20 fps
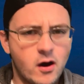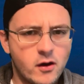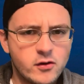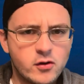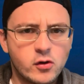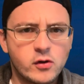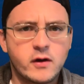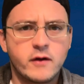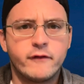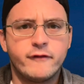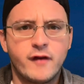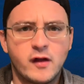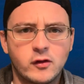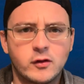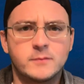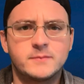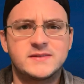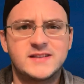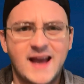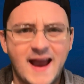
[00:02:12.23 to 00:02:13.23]

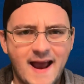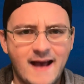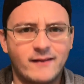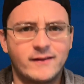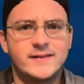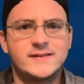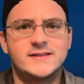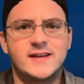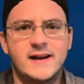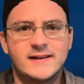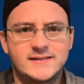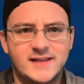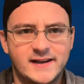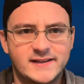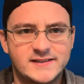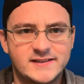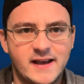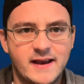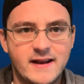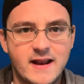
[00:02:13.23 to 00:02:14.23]
underdeveloped talent at
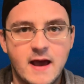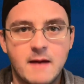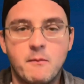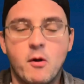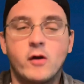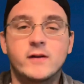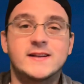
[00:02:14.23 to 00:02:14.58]
Texas A&M.